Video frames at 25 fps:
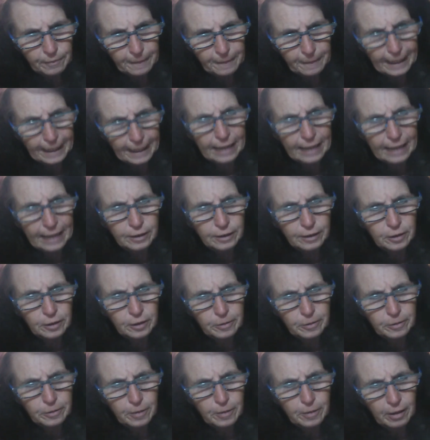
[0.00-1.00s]

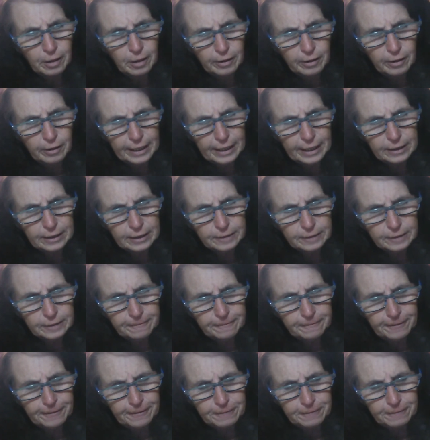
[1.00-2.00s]
Annual height
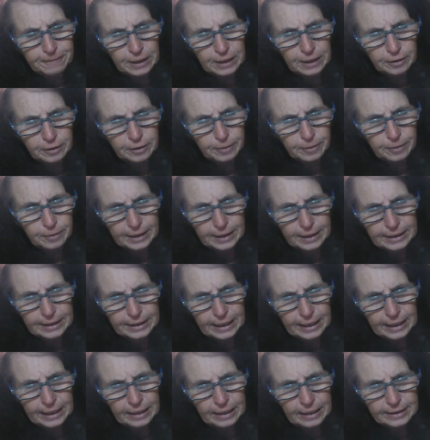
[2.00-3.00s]
50 to
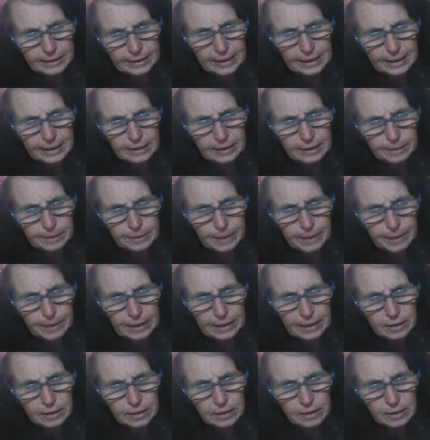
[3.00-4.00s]
80
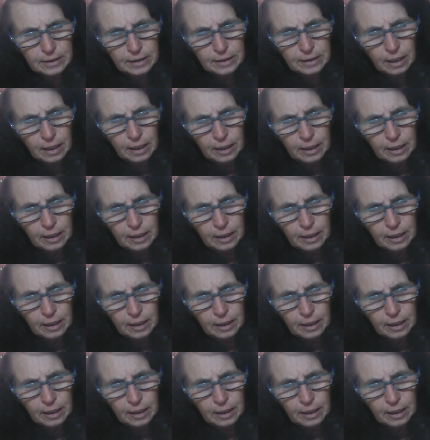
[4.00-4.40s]
centimetres.